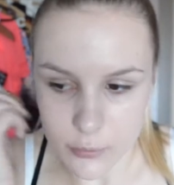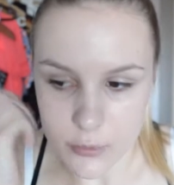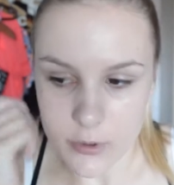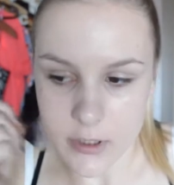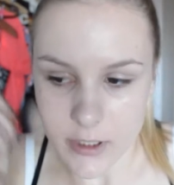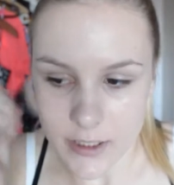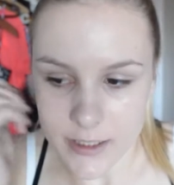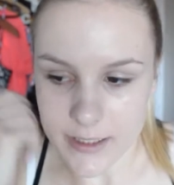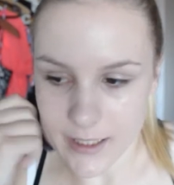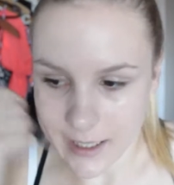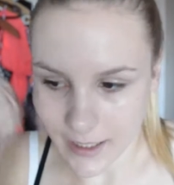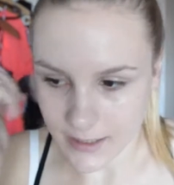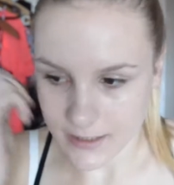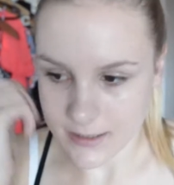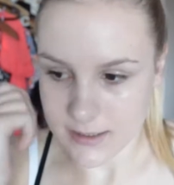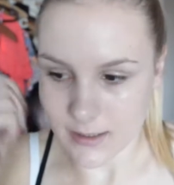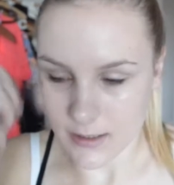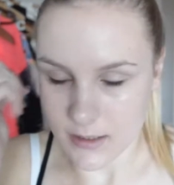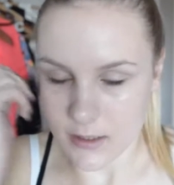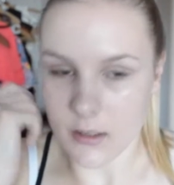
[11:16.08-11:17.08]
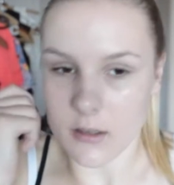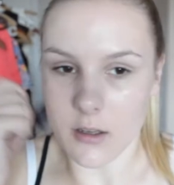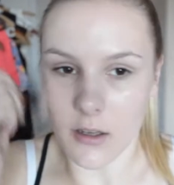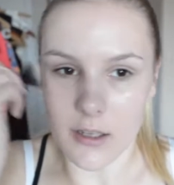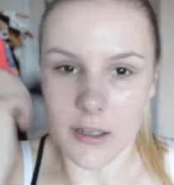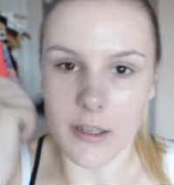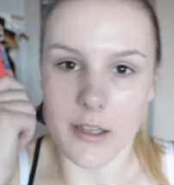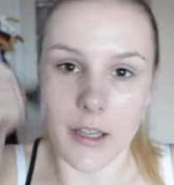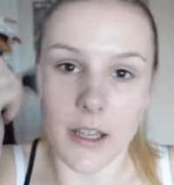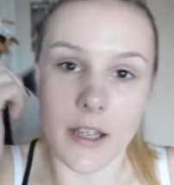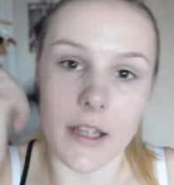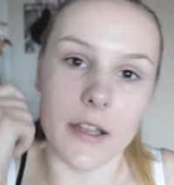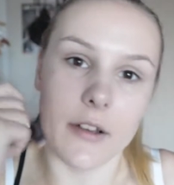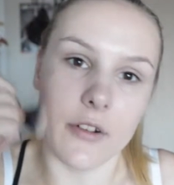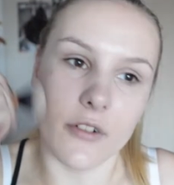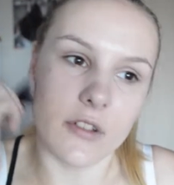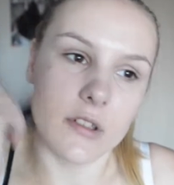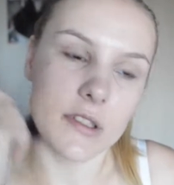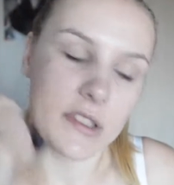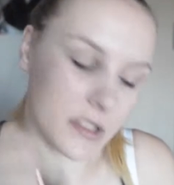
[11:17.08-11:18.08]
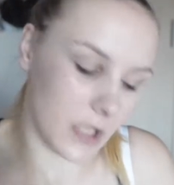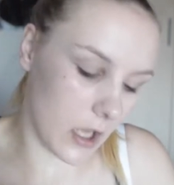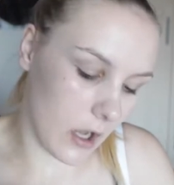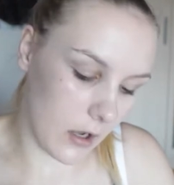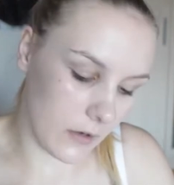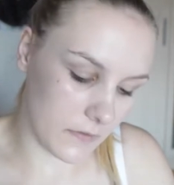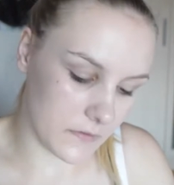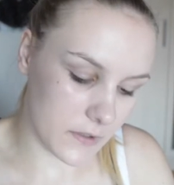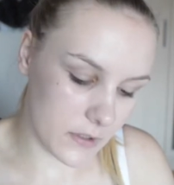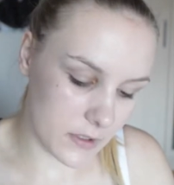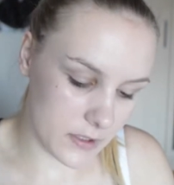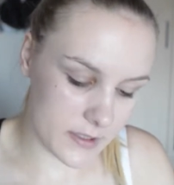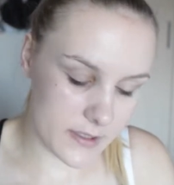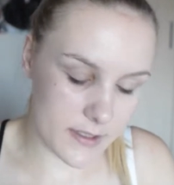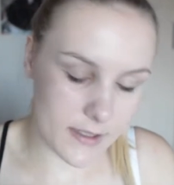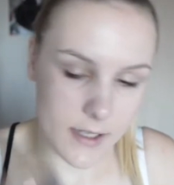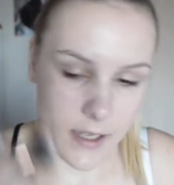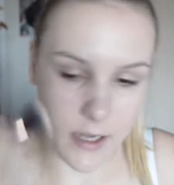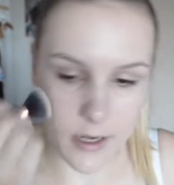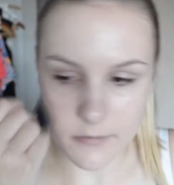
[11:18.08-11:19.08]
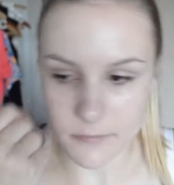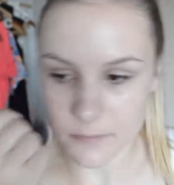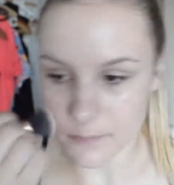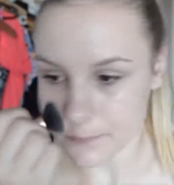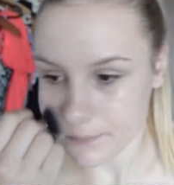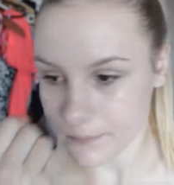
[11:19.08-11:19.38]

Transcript: really nice and soft on skin.